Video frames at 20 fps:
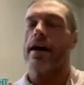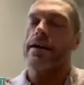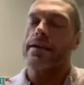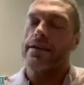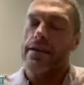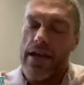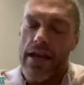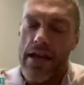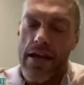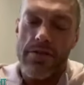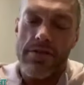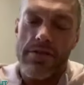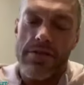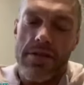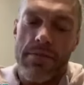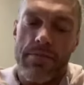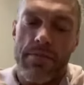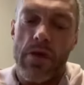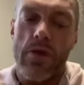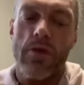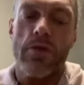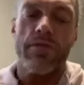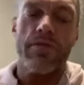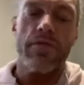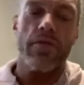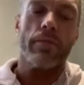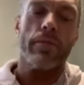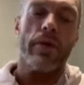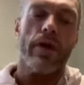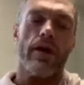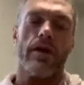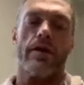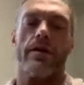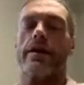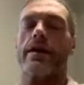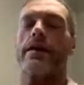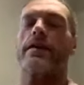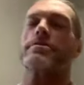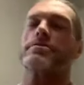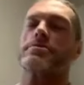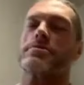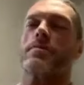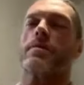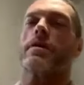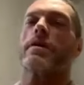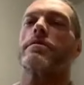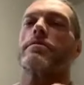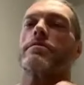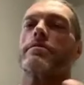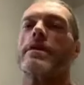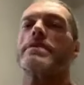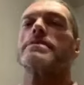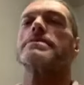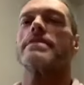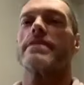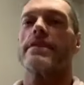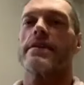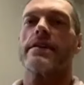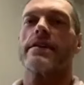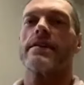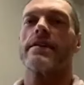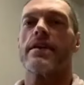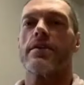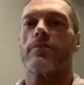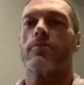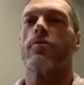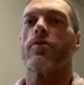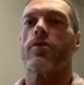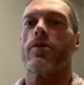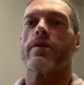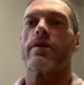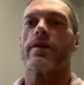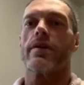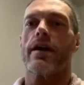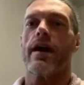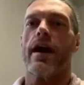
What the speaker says: Here's the beautiful part. Here's where wrestling can work